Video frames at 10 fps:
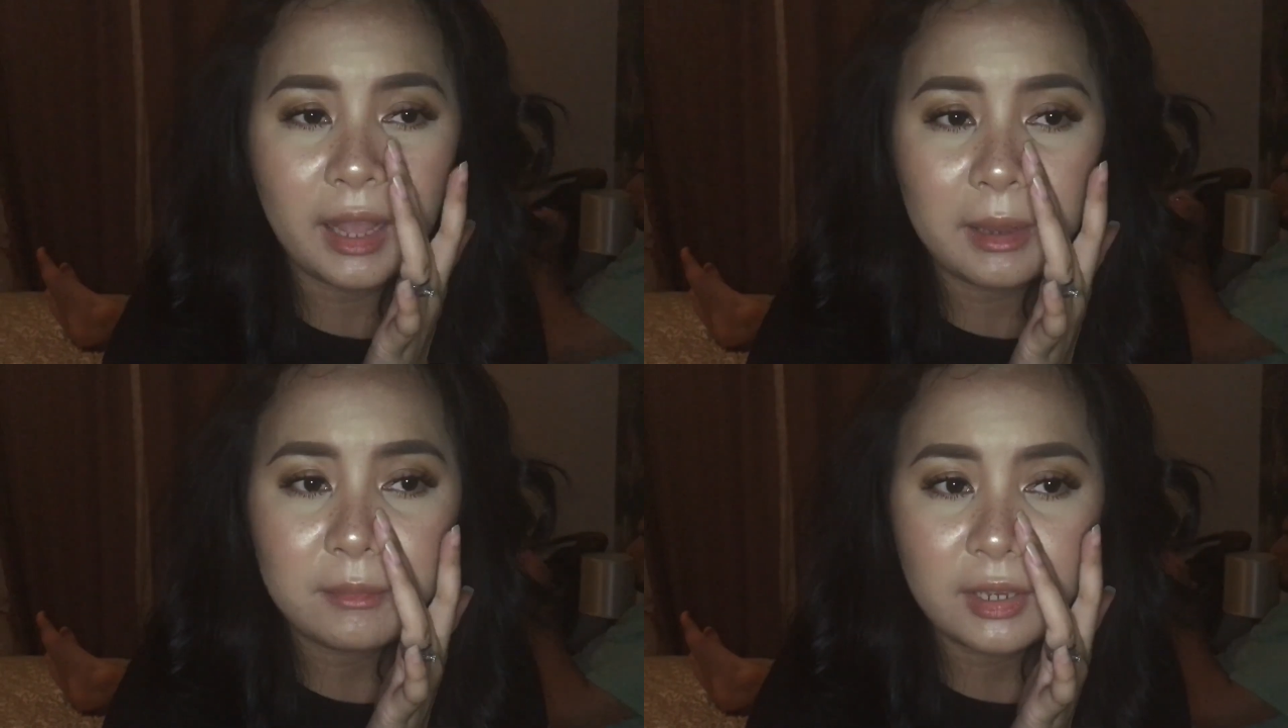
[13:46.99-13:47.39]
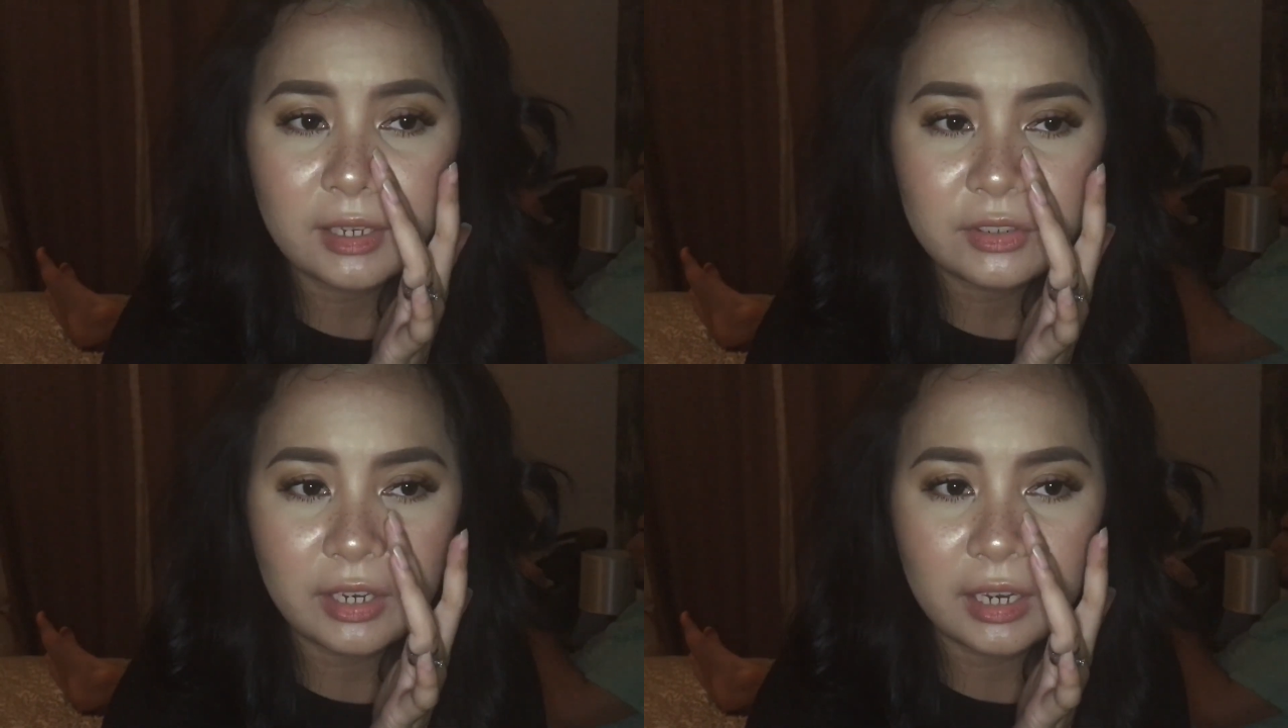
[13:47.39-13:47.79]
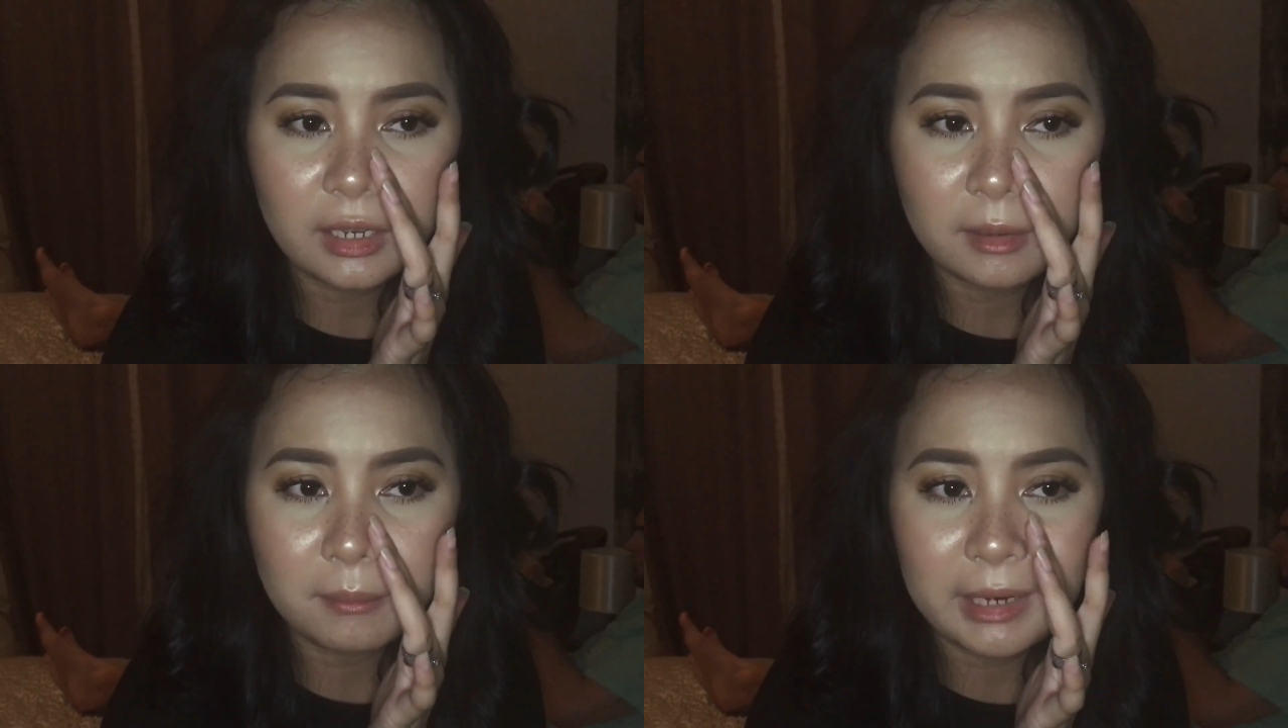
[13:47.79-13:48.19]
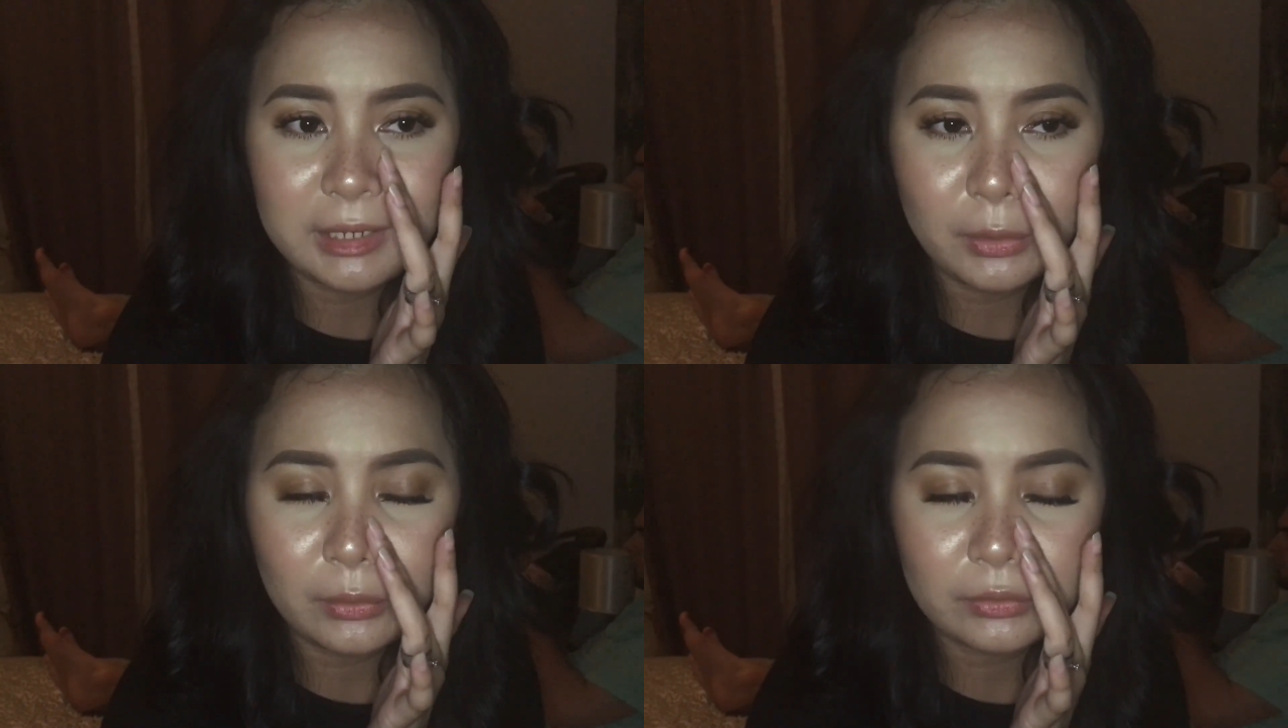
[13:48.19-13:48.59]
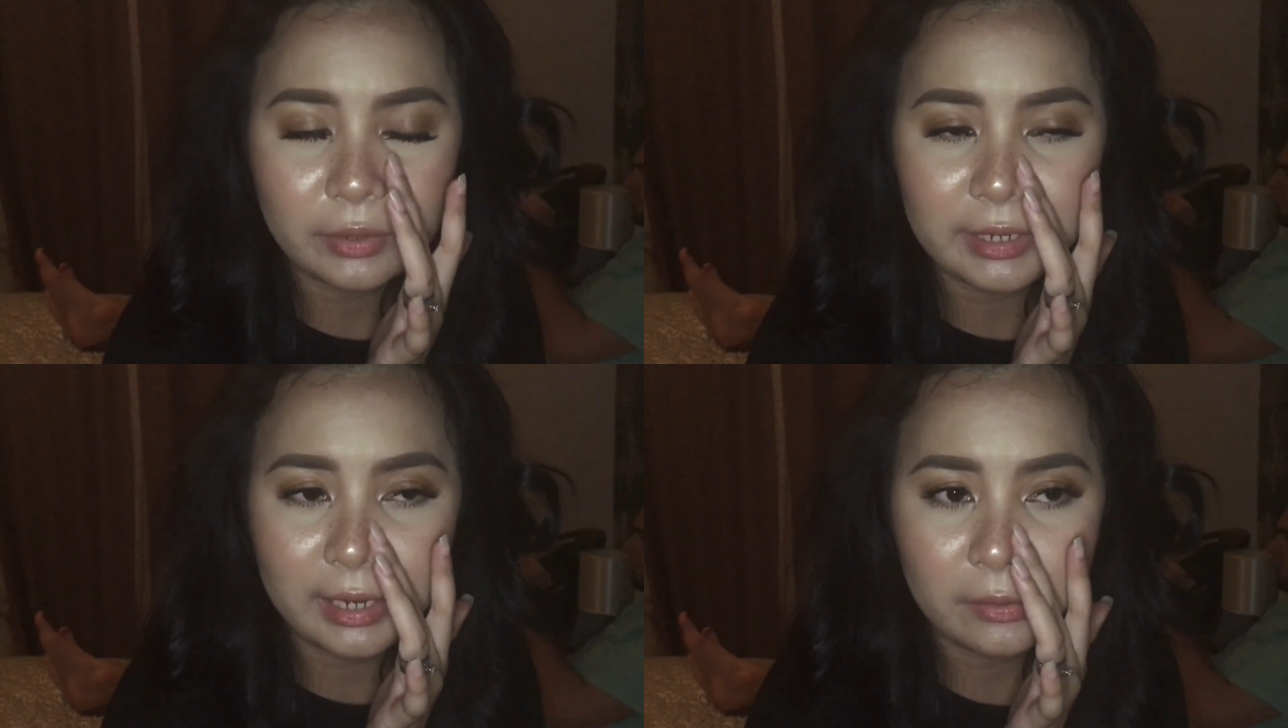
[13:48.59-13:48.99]
I'm touching my nose
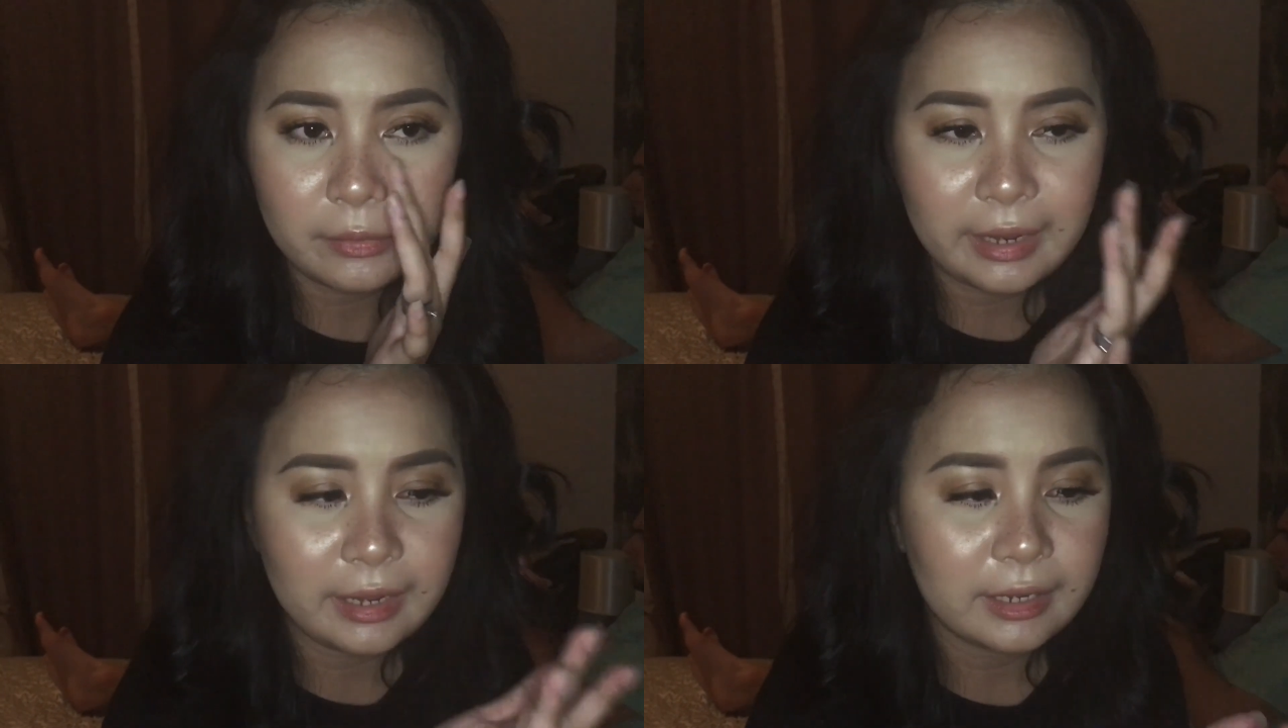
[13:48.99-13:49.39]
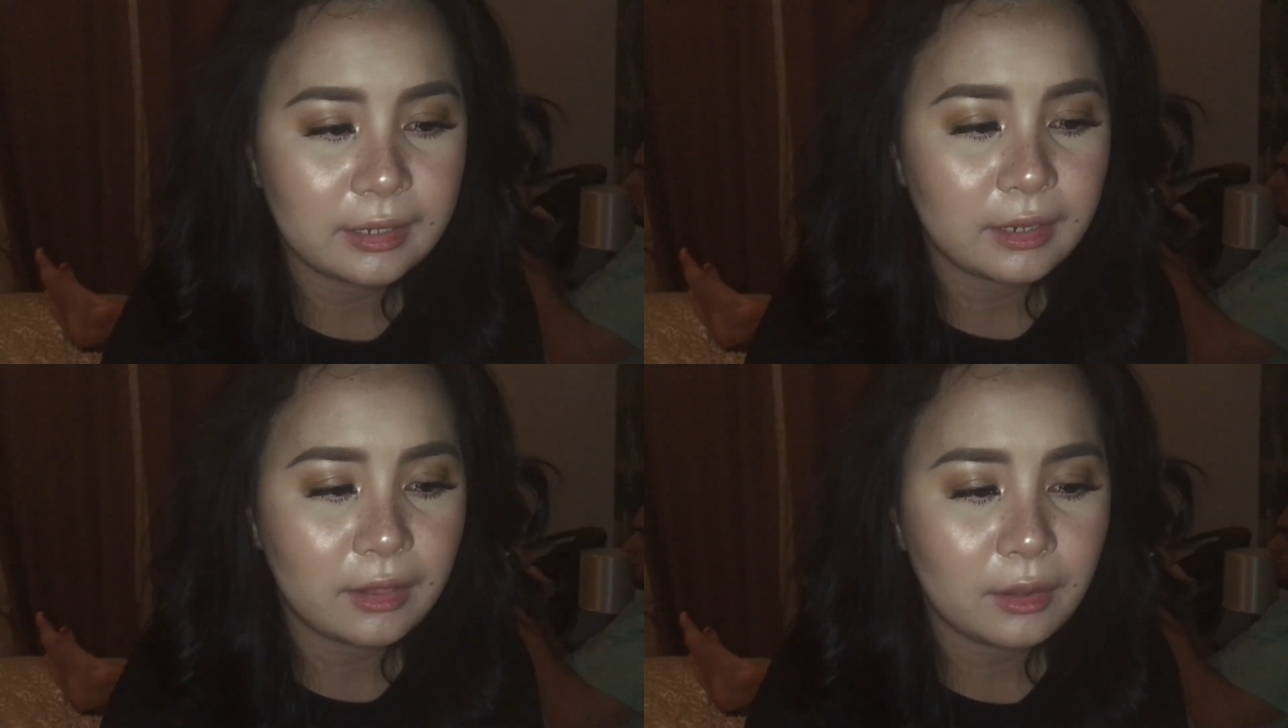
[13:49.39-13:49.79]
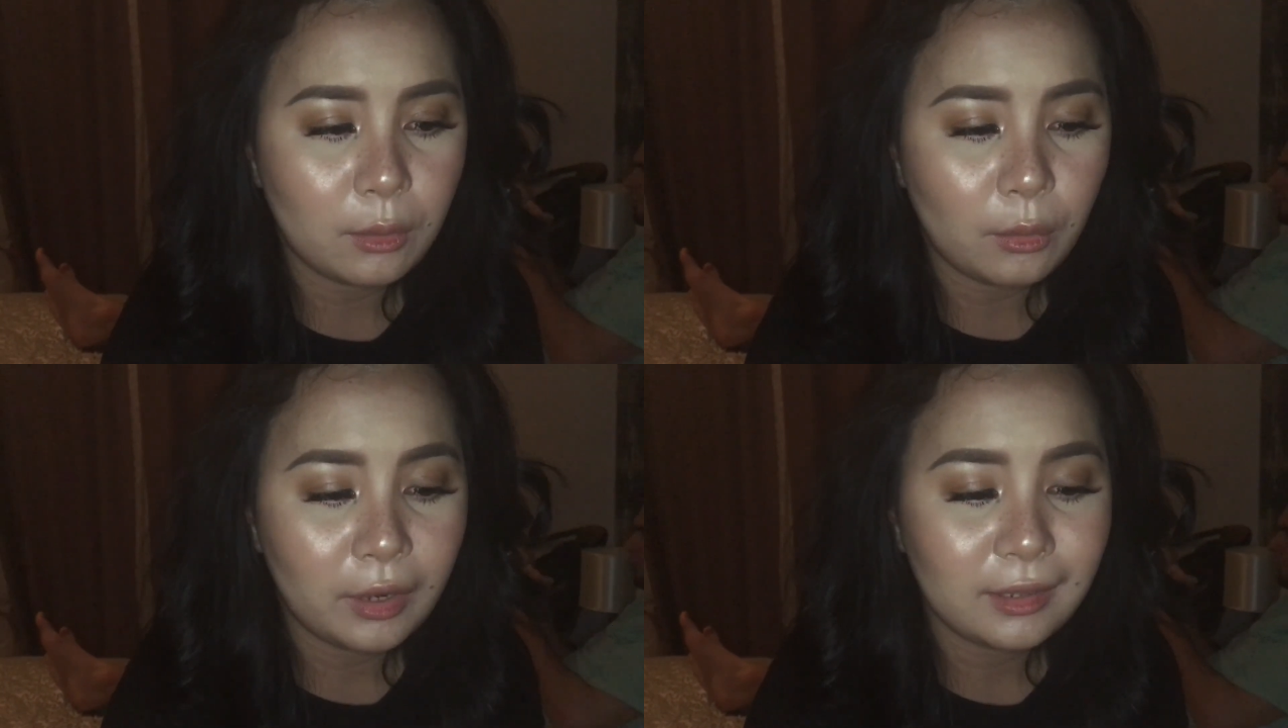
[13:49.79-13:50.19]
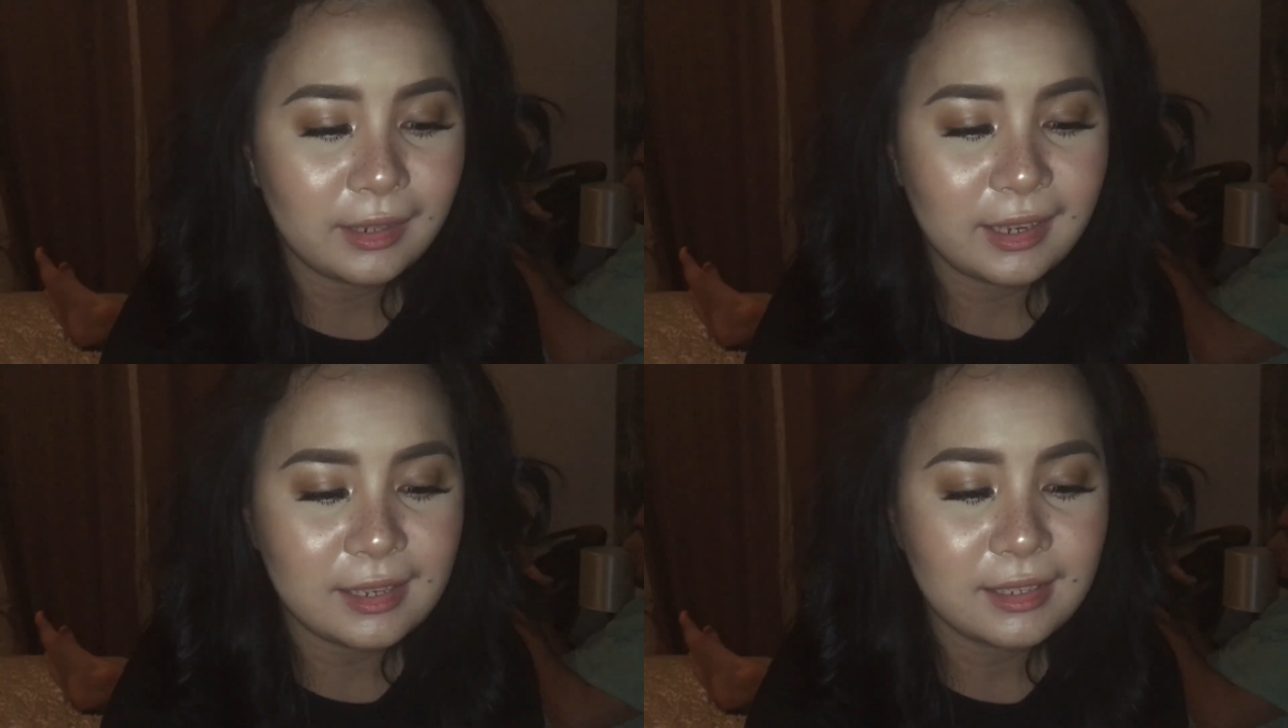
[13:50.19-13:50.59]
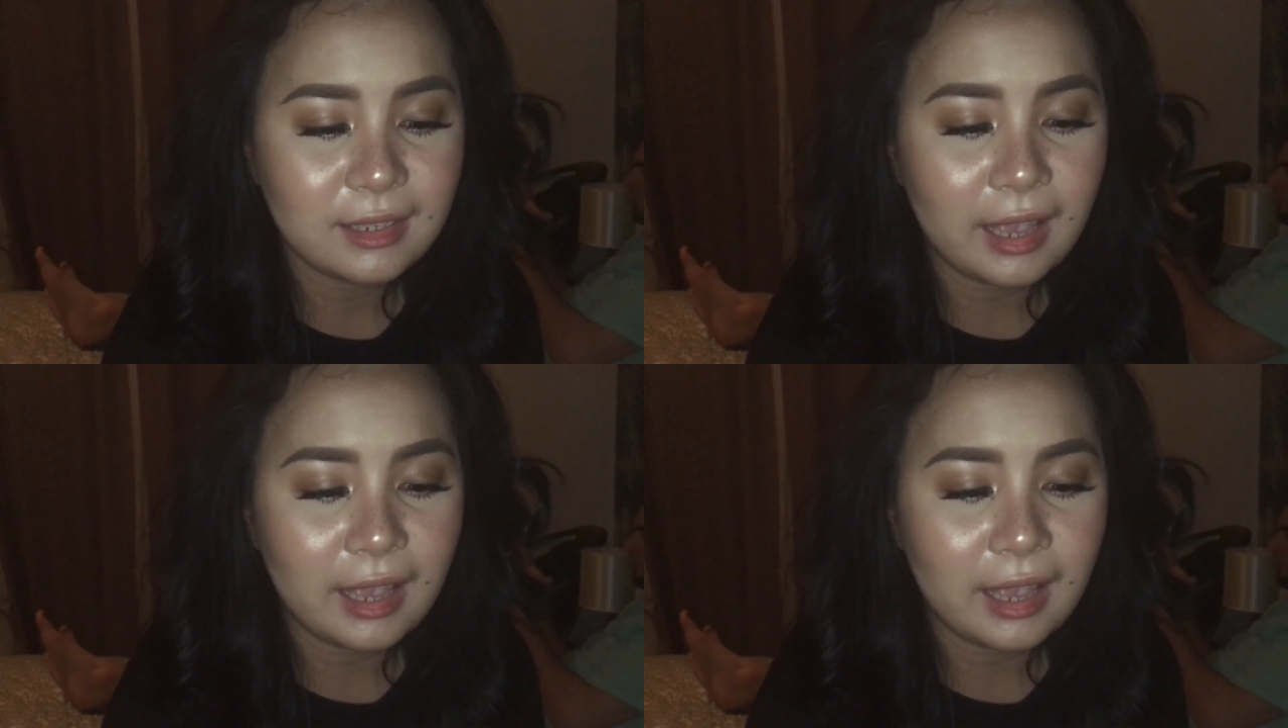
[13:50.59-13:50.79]
right now and the oil is